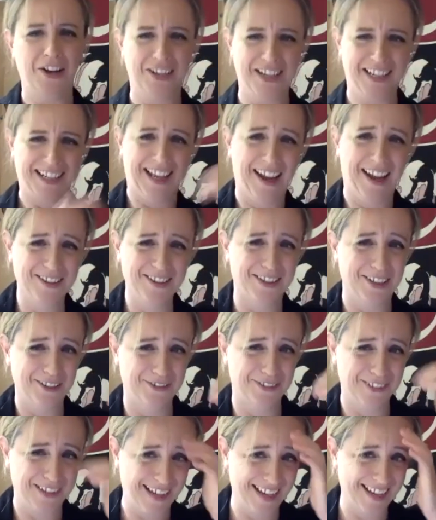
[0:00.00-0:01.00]
and goes
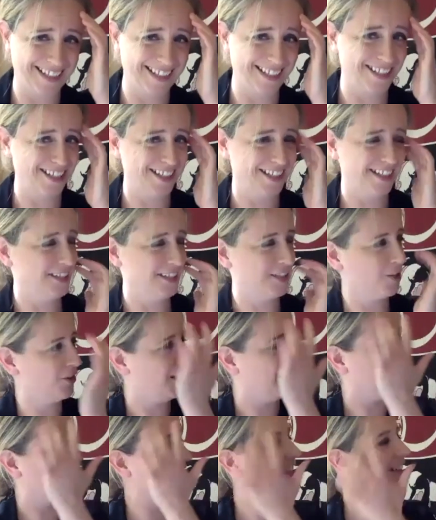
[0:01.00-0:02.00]
off and gets a gin and
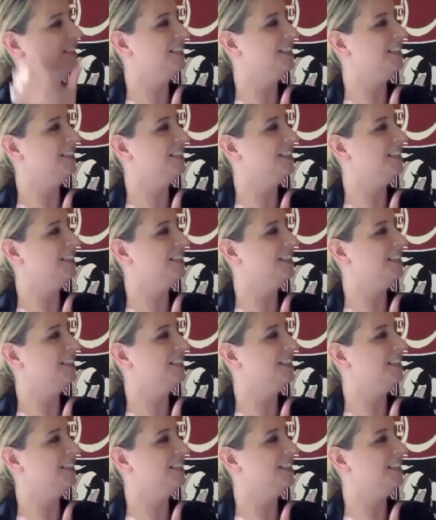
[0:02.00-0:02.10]
tonic.